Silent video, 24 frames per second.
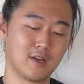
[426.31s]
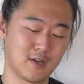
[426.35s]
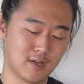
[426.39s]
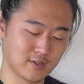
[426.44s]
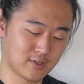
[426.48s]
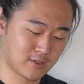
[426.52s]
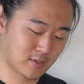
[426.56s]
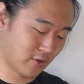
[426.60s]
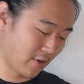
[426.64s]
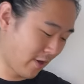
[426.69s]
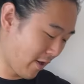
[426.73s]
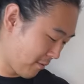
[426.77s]

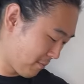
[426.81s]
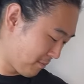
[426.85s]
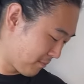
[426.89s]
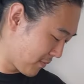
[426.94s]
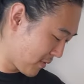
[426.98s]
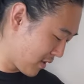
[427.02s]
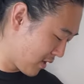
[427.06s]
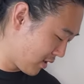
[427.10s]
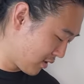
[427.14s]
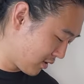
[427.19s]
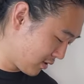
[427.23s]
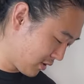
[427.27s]
So yeah,
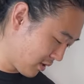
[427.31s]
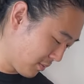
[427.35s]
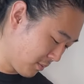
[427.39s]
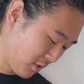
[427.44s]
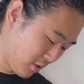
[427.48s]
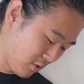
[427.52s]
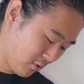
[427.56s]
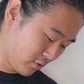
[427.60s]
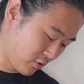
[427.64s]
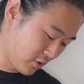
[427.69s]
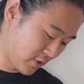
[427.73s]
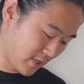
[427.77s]
let me
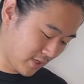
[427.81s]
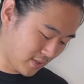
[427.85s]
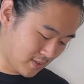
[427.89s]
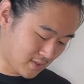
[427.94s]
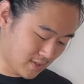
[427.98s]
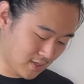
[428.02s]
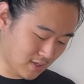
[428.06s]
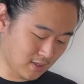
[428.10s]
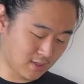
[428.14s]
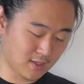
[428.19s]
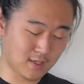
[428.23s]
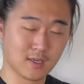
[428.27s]
know what you guys
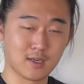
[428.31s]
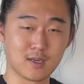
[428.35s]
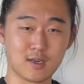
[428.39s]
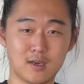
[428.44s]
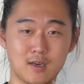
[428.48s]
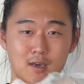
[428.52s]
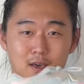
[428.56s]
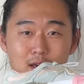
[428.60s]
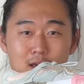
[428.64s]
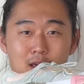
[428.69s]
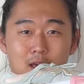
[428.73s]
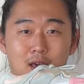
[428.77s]
think,
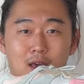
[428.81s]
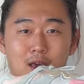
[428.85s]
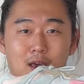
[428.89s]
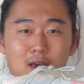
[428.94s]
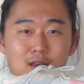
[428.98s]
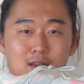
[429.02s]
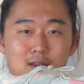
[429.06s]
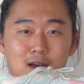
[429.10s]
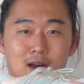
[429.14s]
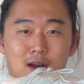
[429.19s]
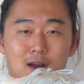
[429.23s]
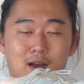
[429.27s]

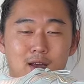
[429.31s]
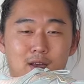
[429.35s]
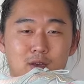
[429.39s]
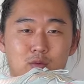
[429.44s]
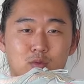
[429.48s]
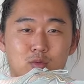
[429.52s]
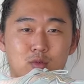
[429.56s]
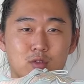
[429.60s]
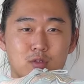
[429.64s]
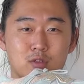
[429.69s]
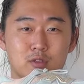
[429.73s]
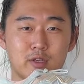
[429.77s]
and I
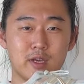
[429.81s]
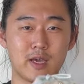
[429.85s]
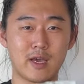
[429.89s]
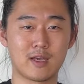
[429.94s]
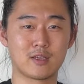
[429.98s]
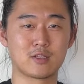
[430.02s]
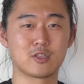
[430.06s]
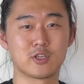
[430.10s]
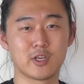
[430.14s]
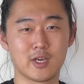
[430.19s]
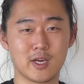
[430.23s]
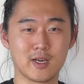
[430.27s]
will
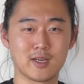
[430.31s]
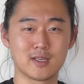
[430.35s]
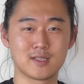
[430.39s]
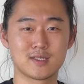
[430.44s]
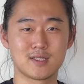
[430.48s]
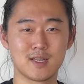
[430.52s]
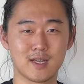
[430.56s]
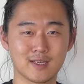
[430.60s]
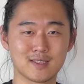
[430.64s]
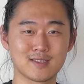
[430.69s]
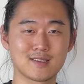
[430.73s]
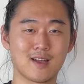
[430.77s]
catch you guys
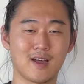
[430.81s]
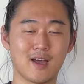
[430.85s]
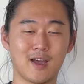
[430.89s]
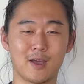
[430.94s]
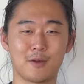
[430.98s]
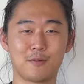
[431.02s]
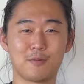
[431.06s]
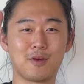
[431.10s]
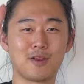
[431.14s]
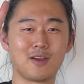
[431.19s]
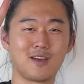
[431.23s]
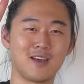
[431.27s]
next
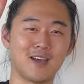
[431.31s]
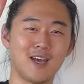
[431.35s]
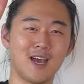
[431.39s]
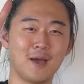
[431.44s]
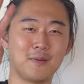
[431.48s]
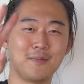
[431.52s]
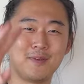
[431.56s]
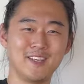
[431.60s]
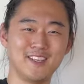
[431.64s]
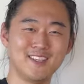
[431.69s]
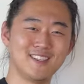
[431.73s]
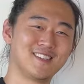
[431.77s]
time.
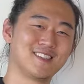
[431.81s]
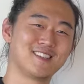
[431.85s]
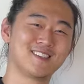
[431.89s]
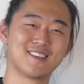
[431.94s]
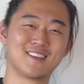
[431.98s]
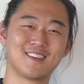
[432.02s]
Peace.